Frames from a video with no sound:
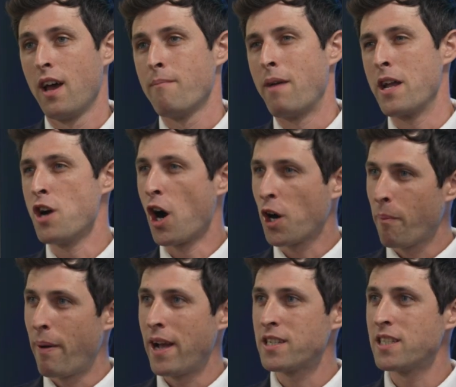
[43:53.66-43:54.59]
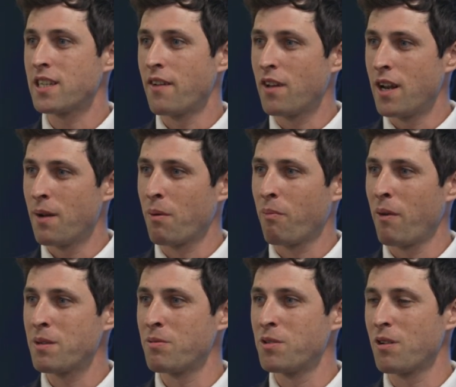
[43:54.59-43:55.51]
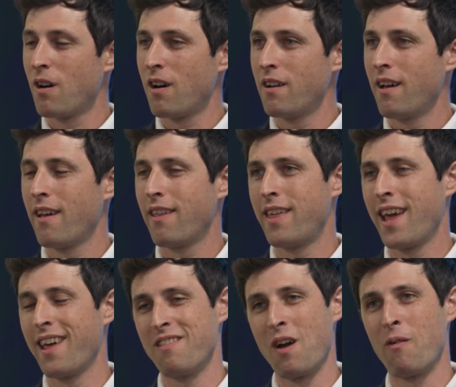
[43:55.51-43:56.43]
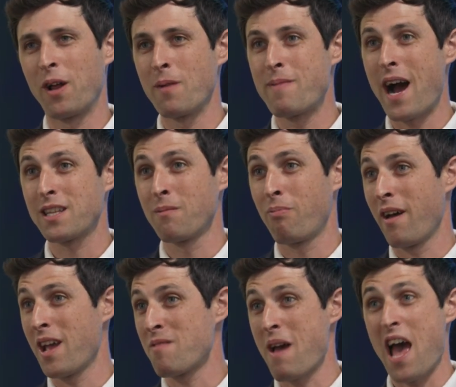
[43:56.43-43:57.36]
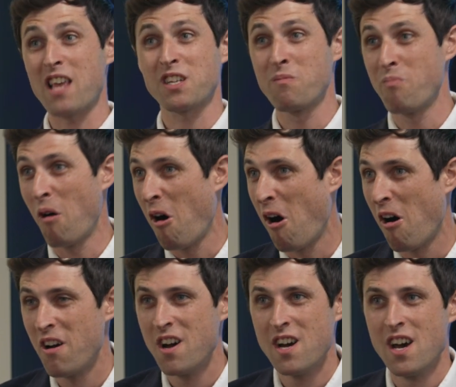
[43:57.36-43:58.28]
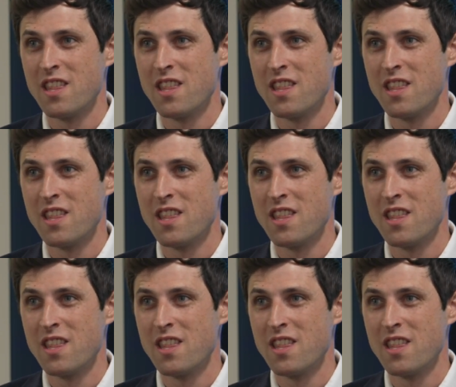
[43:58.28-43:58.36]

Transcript: My younger patients I've done hip replacements on, they want to go back to playing basketball.